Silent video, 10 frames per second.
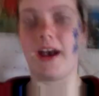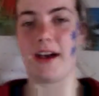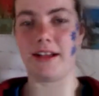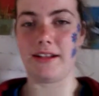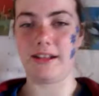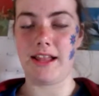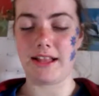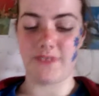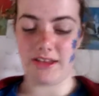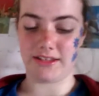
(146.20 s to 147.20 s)
And
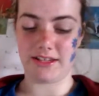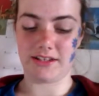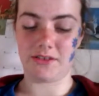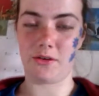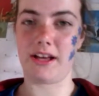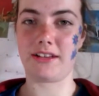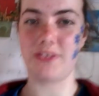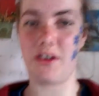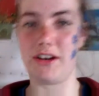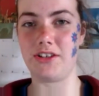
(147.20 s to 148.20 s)
let's face it, no one likes
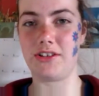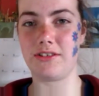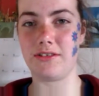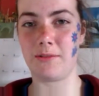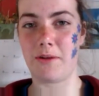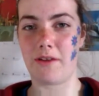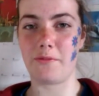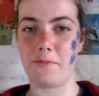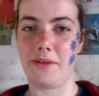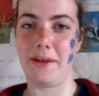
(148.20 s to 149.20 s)
orange apart
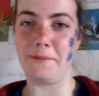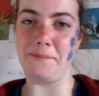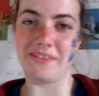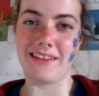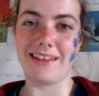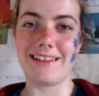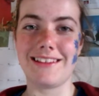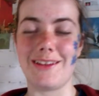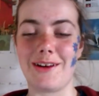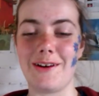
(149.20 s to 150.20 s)
from me.
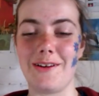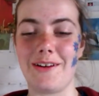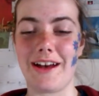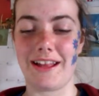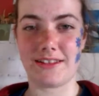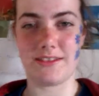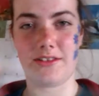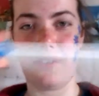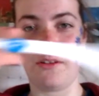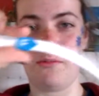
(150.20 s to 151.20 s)
So, it's
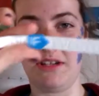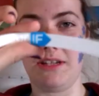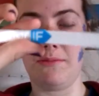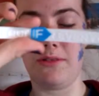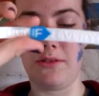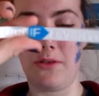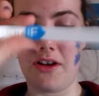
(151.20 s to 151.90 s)
got a pretty blue